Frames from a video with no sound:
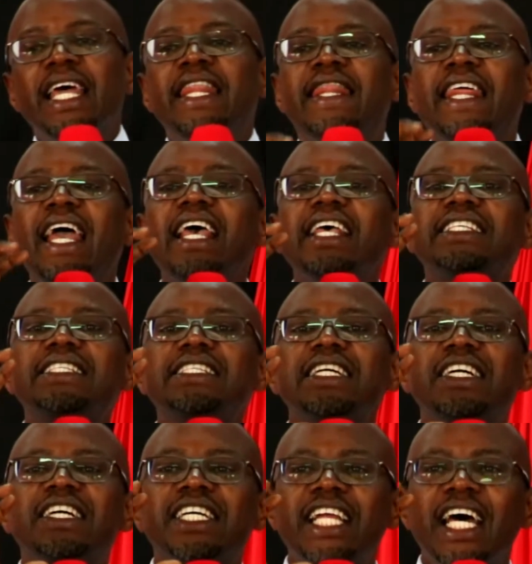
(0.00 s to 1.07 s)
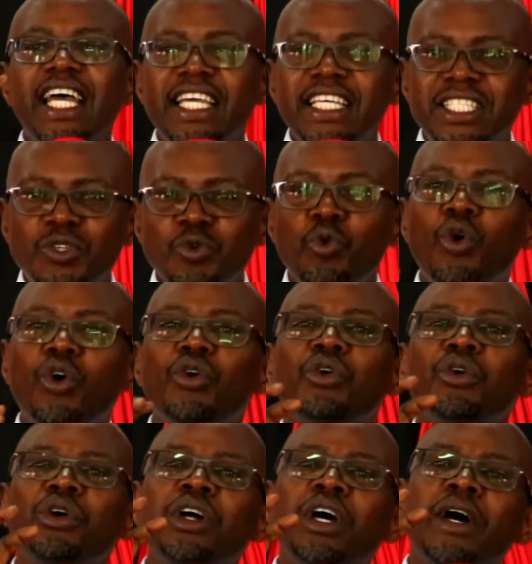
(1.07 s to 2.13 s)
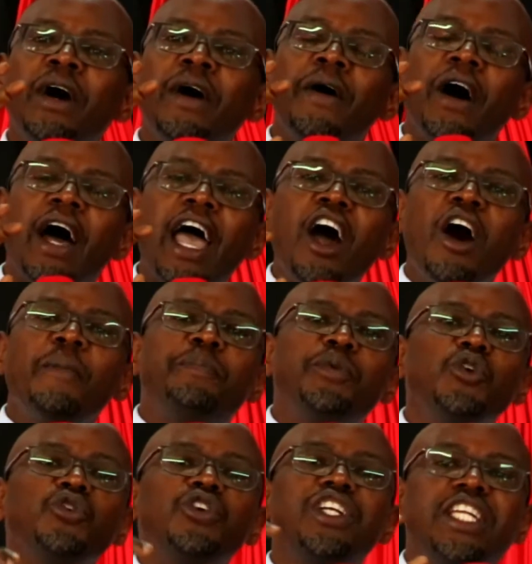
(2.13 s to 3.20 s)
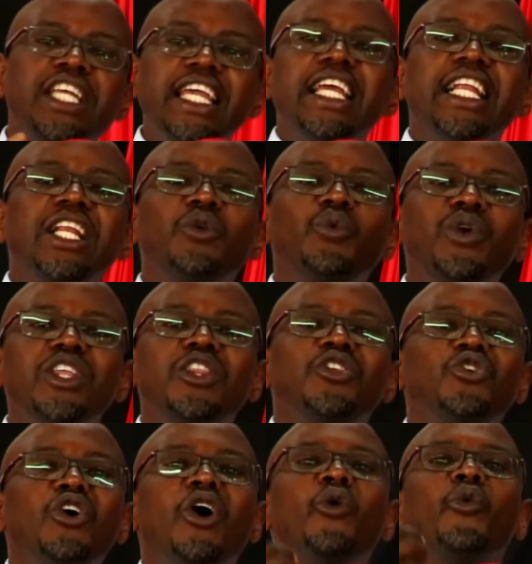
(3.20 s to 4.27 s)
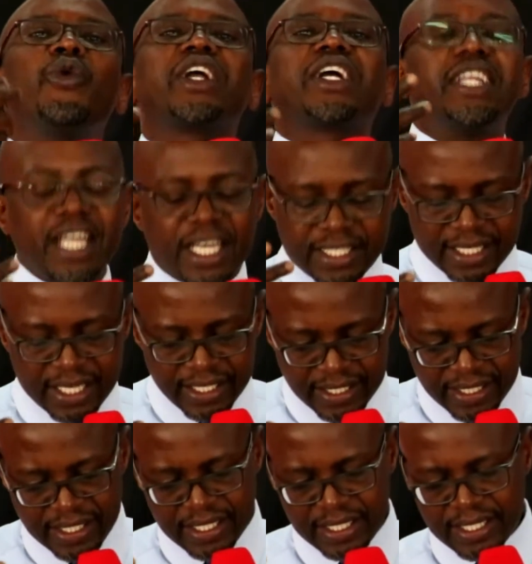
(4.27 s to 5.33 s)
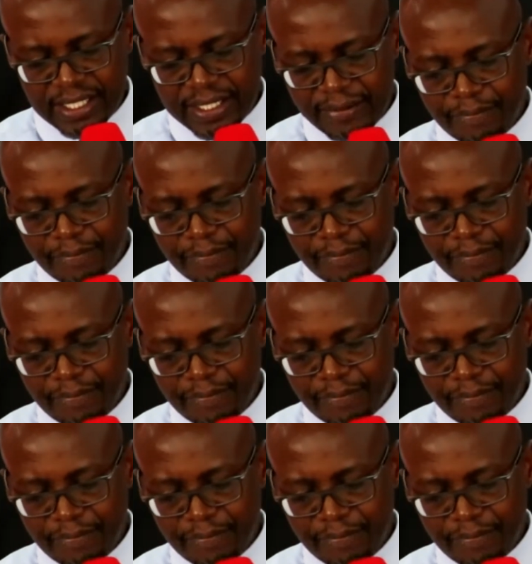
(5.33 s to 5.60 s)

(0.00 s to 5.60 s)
This grace will help you deal with your weaknesses.